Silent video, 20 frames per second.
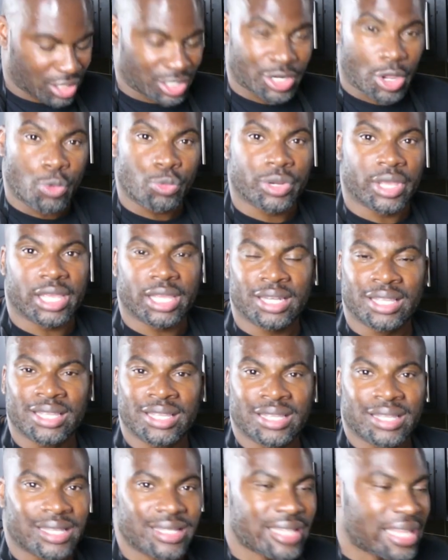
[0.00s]
donut.
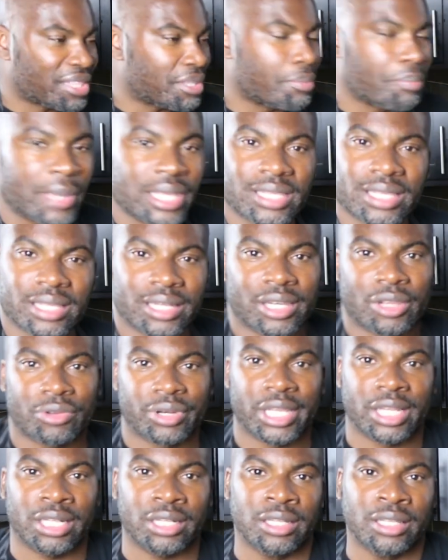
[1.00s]
It's like the Mexican
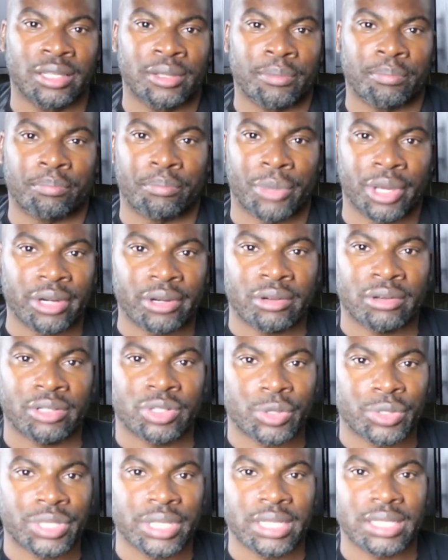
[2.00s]
donut. Butter
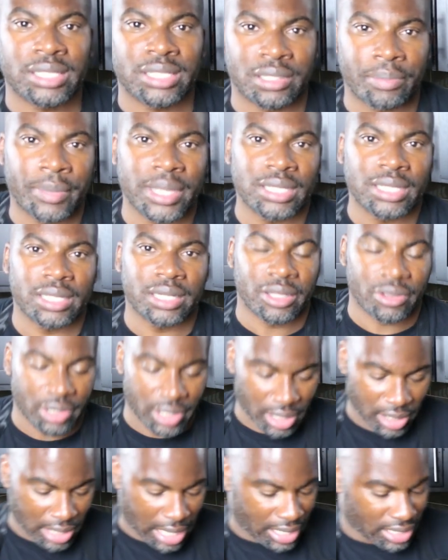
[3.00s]
tortillas is the Mexican
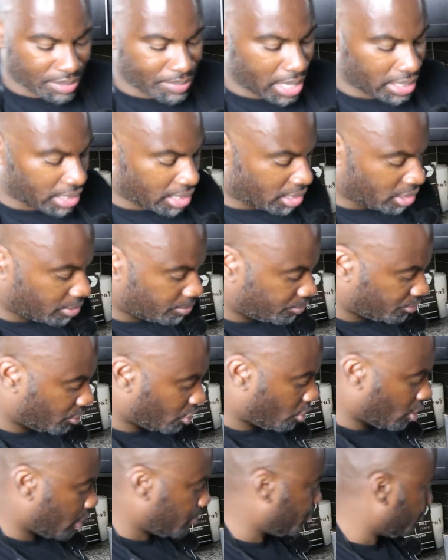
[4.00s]
donut. I just made that up,
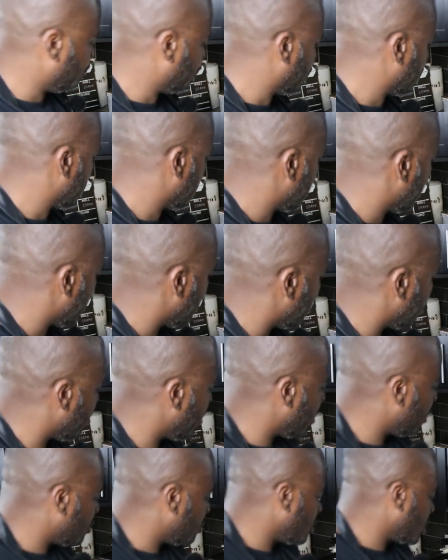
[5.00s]
okay?
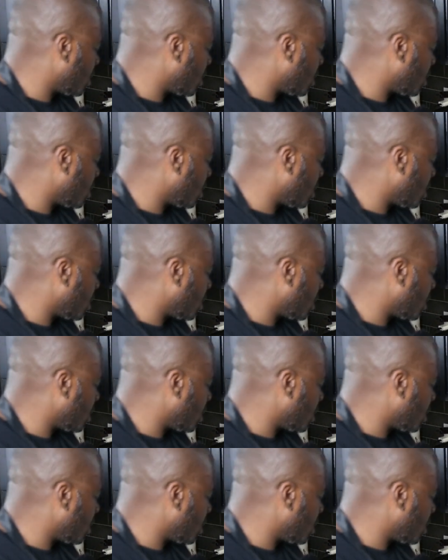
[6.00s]
All right, so